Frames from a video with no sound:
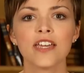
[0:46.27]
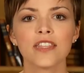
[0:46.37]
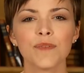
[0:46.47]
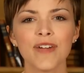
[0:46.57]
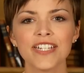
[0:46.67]

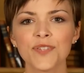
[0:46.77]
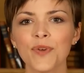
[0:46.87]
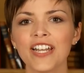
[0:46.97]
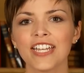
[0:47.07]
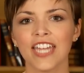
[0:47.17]
The best
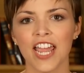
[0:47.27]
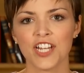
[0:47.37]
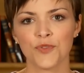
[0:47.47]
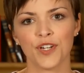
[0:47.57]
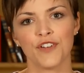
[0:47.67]
way to
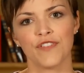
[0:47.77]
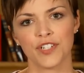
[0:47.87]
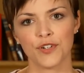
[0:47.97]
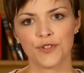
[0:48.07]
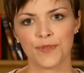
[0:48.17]
gauge what your
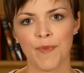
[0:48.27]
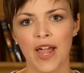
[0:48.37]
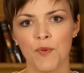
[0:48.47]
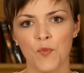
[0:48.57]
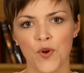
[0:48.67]
visitors
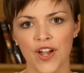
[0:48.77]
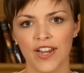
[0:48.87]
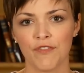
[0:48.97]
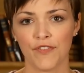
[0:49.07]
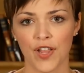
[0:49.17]
might want
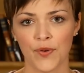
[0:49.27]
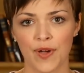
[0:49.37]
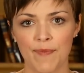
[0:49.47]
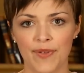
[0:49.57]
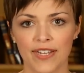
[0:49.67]
in a
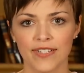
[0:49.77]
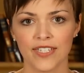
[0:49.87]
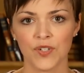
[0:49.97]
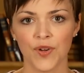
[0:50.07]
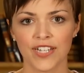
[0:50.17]
follow-up is
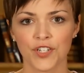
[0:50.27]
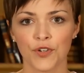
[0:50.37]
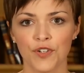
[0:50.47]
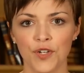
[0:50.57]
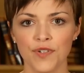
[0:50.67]
to ask
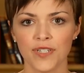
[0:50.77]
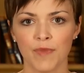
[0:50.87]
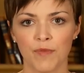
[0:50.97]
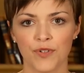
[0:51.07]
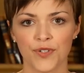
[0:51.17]
your newest
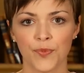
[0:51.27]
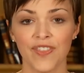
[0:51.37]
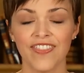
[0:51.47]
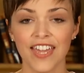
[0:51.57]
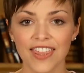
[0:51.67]
members
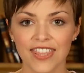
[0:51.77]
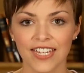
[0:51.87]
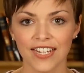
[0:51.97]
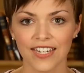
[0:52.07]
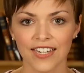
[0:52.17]
what they
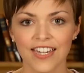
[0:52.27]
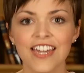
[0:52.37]
think.